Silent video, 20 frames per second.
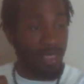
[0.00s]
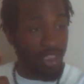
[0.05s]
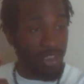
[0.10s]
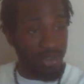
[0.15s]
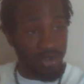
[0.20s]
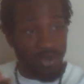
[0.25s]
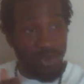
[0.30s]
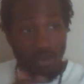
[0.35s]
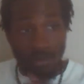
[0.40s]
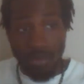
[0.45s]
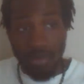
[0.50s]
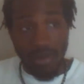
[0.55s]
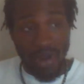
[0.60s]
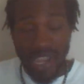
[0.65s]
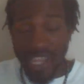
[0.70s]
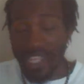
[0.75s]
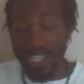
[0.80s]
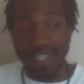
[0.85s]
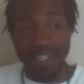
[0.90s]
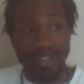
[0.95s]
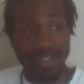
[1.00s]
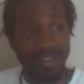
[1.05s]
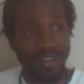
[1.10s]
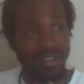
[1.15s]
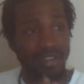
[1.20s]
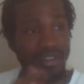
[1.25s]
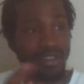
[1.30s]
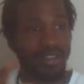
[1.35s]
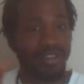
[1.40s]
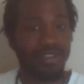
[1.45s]
and you break
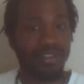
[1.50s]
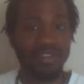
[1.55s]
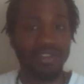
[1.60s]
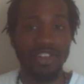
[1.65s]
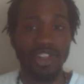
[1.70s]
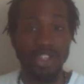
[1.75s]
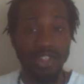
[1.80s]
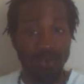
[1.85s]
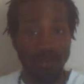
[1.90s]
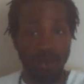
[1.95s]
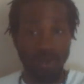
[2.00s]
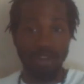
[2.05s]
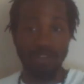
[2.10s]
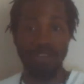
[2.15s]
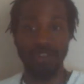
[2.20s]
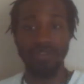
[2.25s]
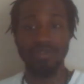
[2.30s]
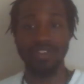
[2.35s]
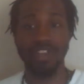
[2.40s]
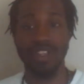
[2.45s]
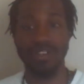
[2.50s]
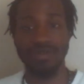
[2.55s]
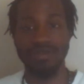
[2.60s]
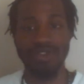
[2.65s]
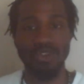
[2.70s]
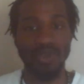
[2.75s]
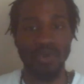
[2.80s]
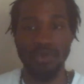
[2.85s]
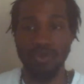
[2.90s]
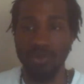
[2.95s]
it, is worthy of death.
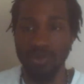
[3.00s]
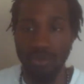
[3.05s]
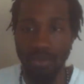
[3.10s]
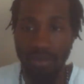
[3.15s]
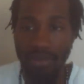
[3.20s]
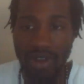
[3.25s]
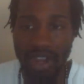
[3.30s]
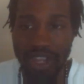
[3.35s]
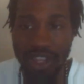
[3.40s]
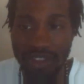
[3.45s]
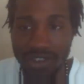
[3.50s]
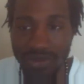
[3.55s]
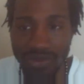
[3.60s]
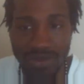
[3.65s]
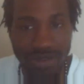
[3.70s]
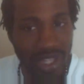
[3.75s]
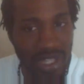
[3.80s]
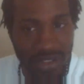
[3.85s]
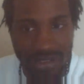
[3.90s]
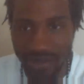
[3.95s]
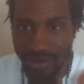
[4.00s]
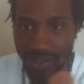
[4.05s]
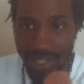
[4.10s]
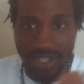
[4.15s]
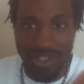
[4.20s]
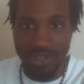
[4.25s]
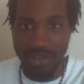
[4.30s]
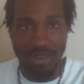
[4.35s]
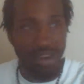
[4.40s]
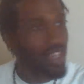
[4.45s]
So breaking,
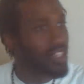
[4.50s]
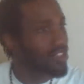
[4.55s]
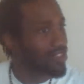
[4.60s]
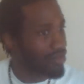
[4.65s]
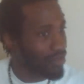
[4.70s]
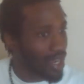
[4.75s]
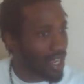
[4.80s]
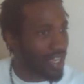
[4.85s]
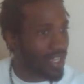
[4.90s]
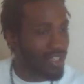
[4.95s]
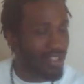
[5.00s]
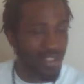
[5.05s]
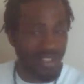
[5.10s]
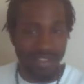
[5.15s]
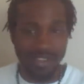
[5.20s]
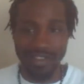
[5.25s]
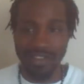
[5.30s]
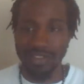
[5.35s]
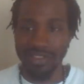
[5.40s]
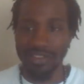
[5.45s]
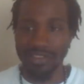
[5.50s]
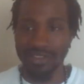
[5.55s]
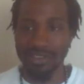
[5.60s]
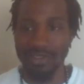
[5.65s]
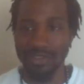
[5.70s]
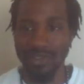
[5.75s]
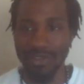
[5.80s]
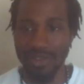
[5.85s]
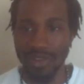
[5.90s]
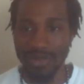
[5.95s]
that's crazy, right?
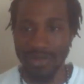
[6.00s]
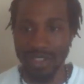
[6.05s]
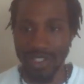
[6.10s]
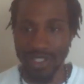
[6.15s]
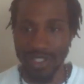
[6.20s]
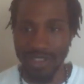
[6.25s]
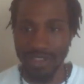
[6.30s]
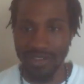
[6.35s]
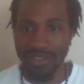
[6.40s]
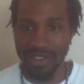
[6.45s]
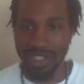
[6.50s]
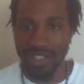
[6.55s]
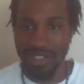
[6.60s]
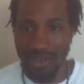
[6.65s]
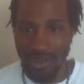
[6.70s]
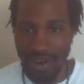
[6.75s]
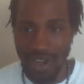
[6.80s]
You feel what I'm saying? That's